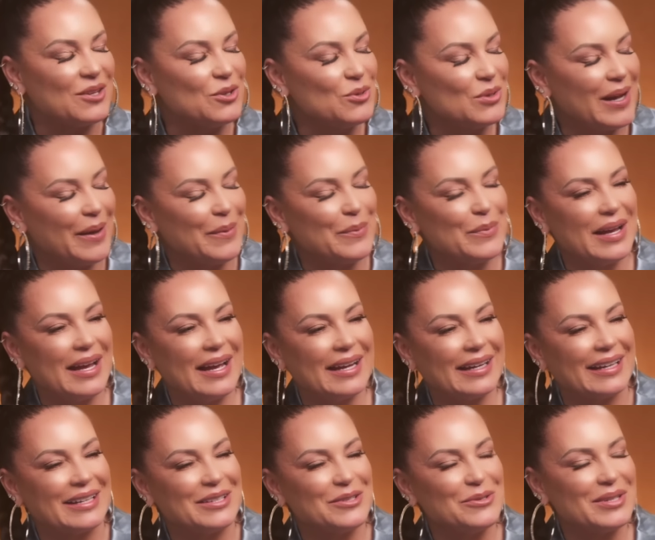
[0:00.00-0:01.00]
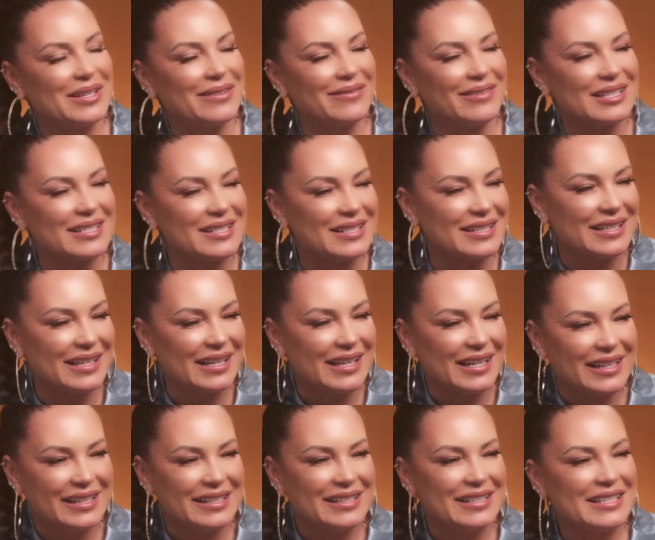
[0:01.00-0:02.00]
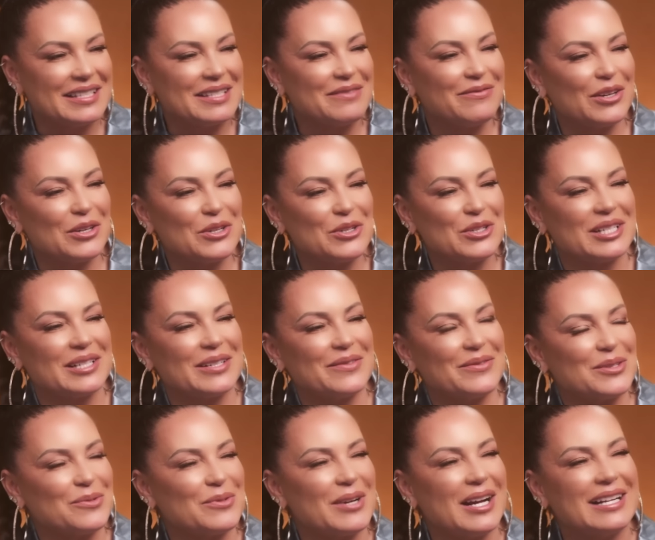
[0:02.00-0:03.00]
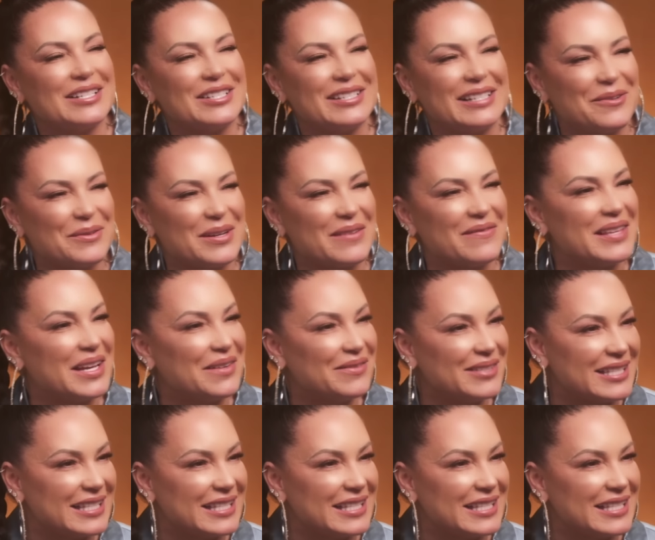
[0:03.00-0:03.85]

and you come back and you give us this version of Taraji that we've never